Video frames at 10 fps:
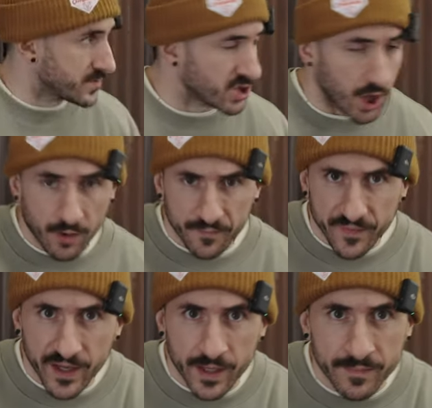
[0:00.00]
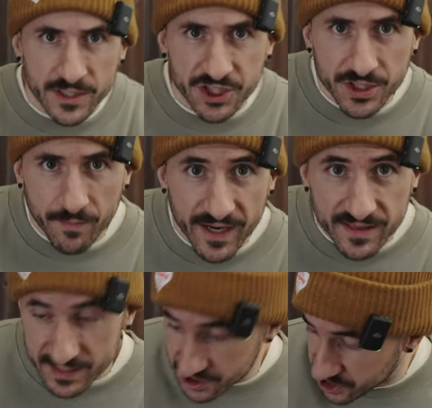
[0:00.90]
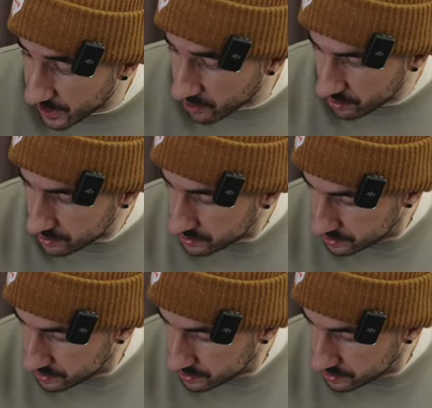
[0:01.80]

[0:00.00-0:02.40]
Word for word: So, in a mission to make this channel